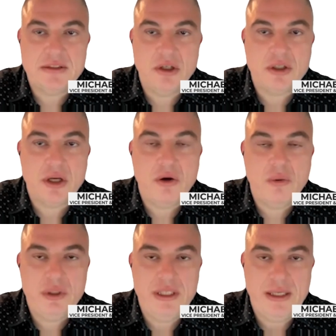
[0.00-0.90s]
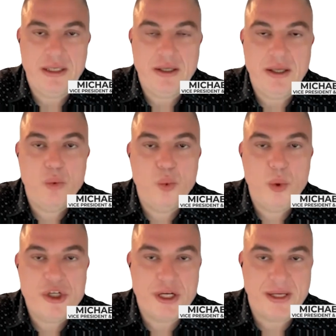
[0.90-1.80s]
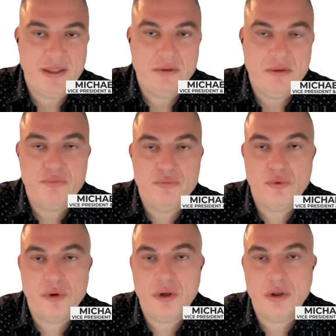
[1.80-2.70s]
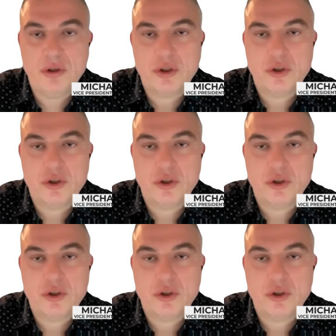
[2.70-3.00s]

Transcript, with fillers: not only wishing for